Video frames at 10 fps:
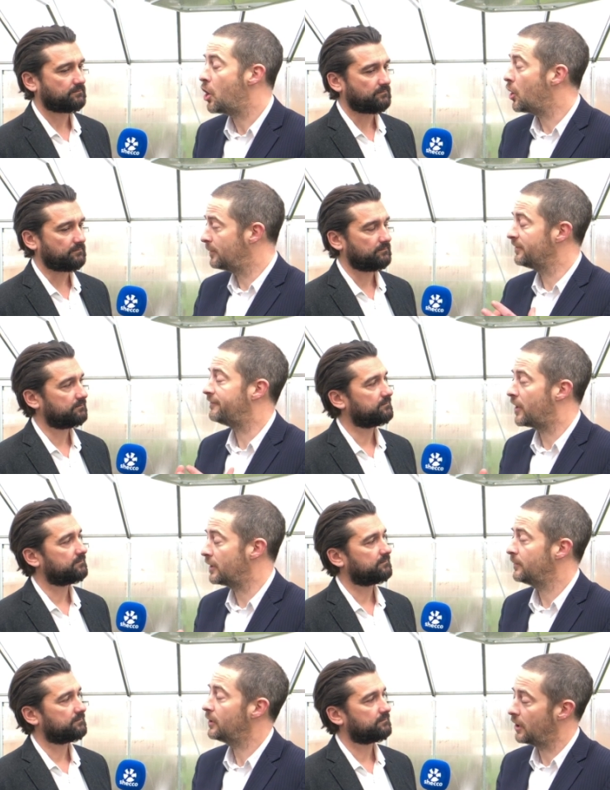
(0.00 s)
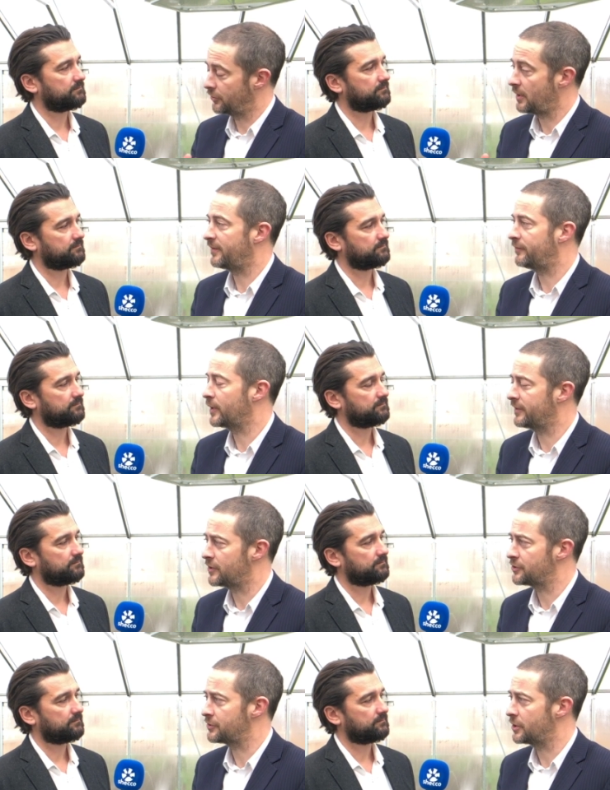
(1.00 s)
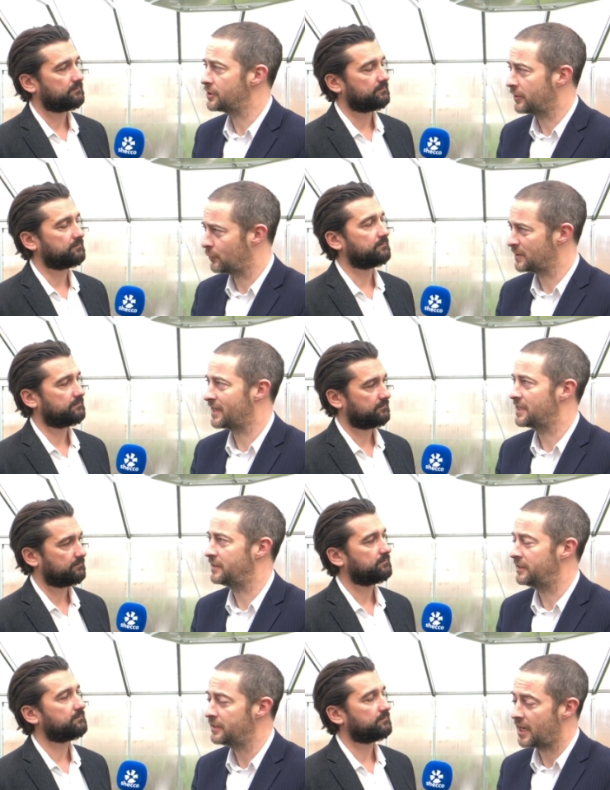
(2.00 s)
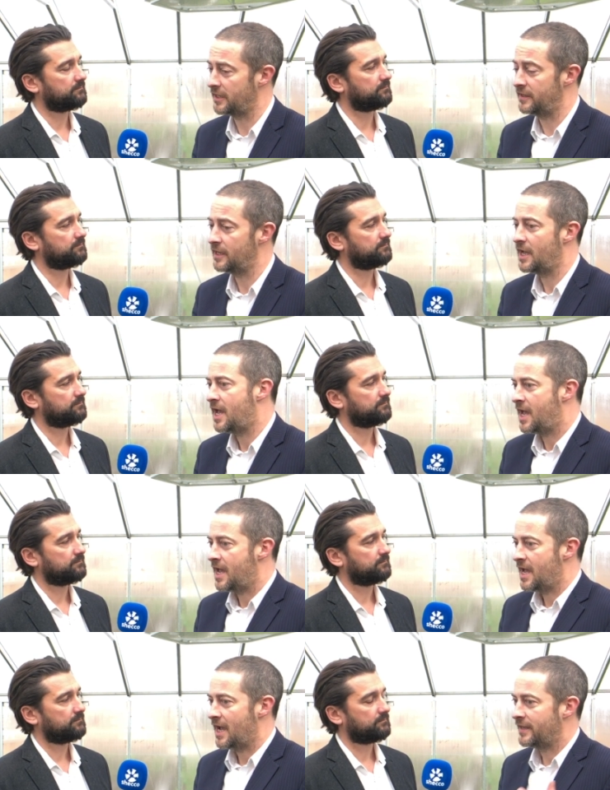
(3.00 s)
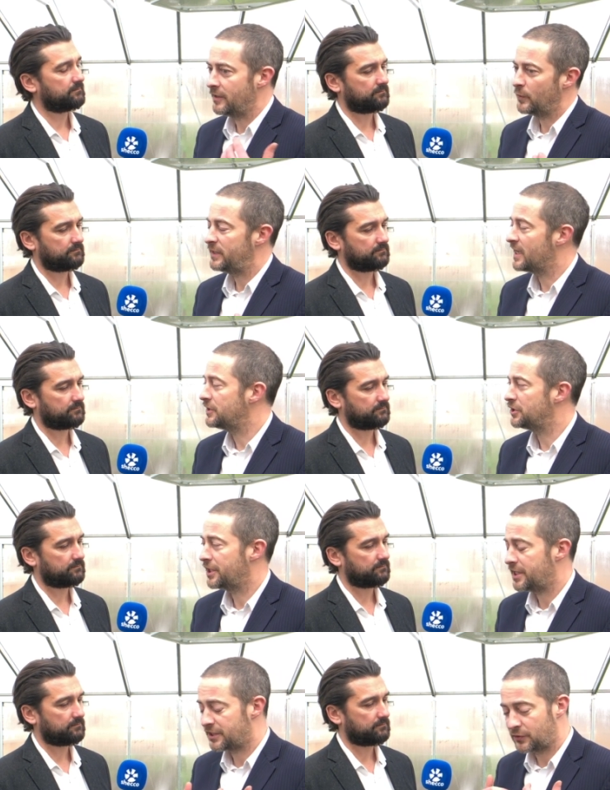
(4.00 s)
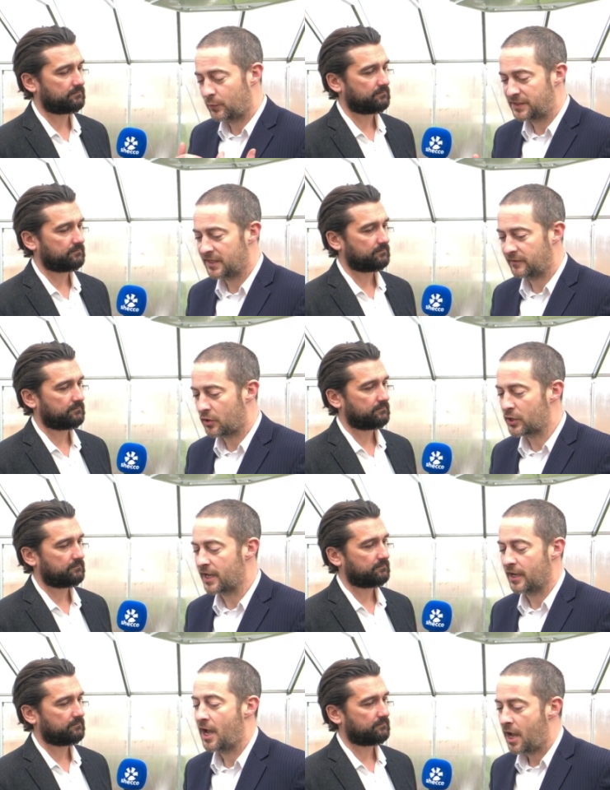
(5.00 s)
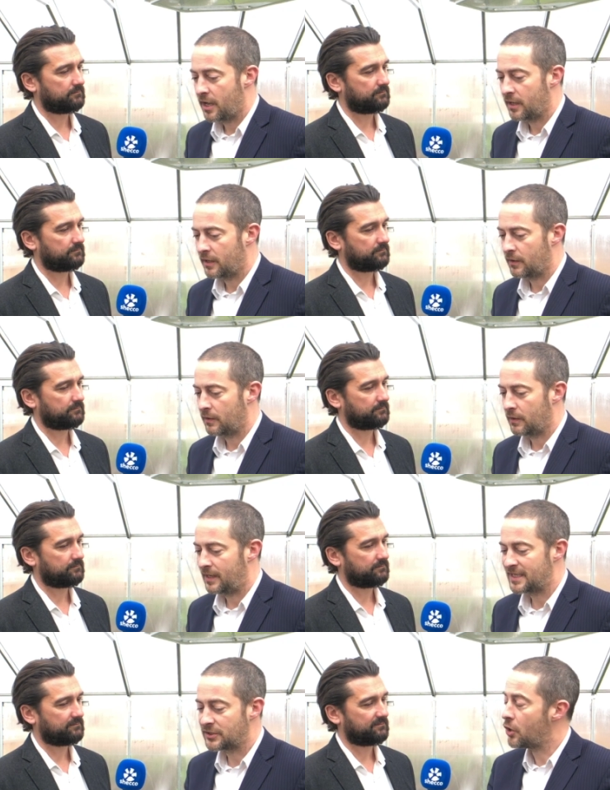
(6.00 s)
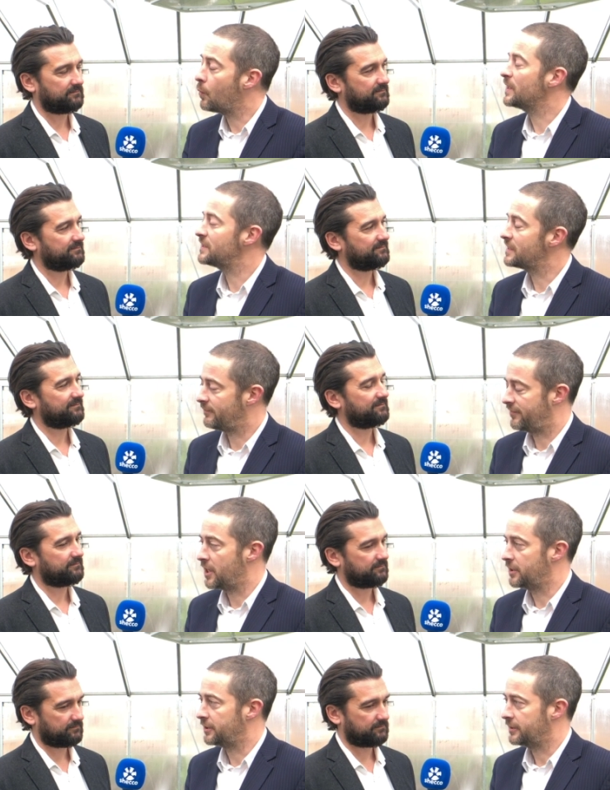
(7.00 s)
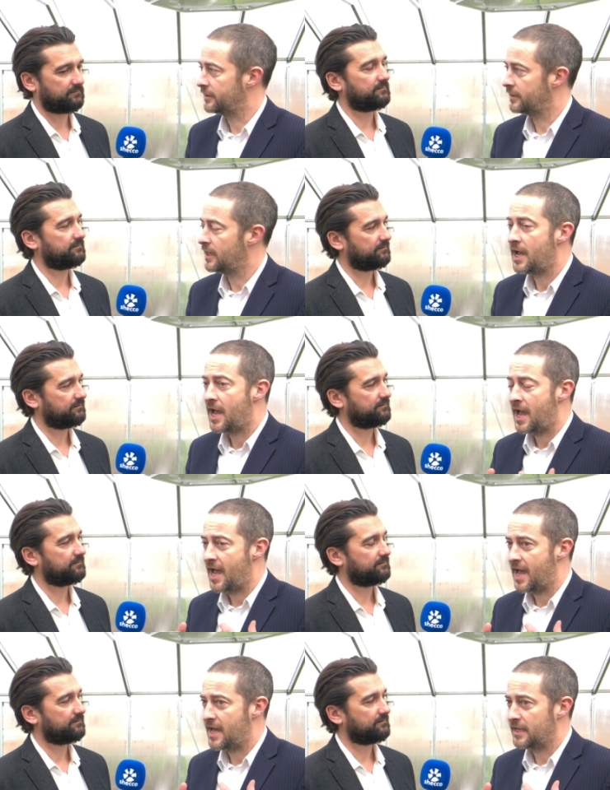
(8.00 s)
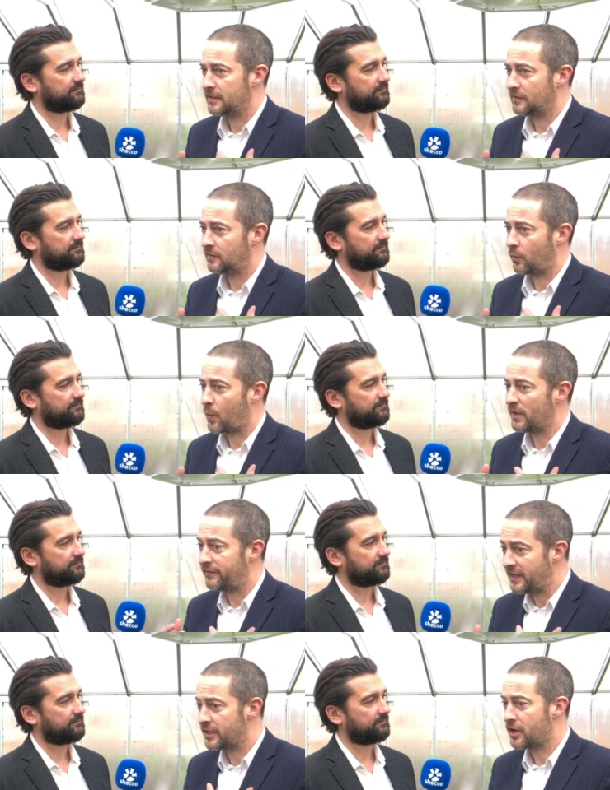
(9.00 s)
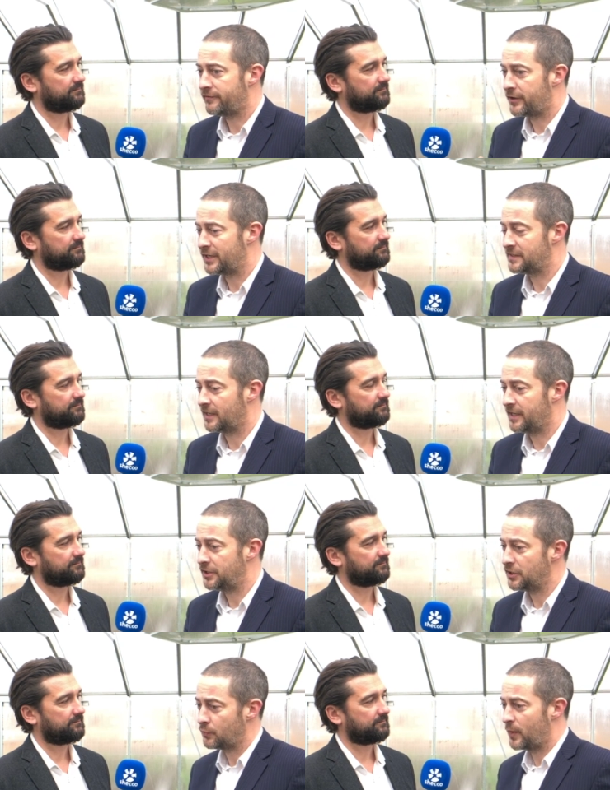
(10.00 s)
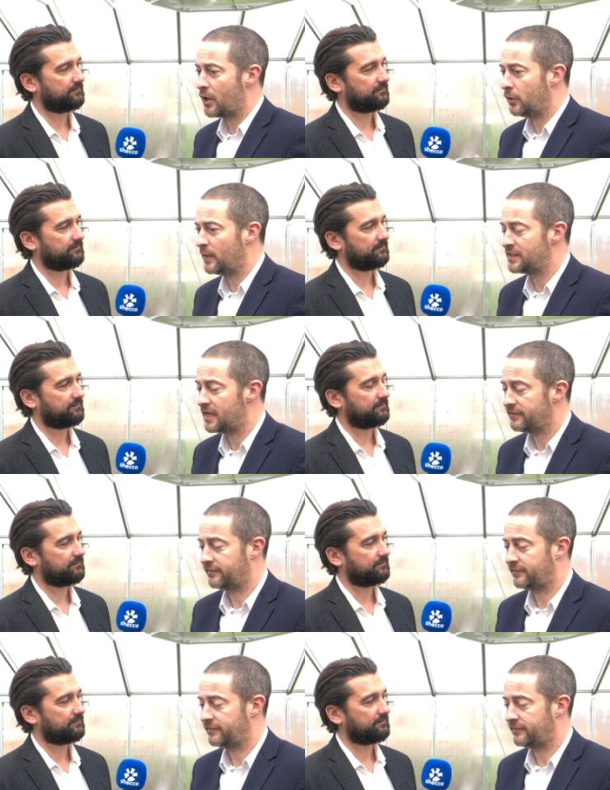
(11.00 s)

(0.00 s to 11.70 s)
Speaker 1: urban farm on top of one of our stores, and mm -hmm. it was mm-hmm. a nice idea. And then with the engineers, we said, okay, let's go one step further. Mm -hmm. And when thinking of our installations, we always have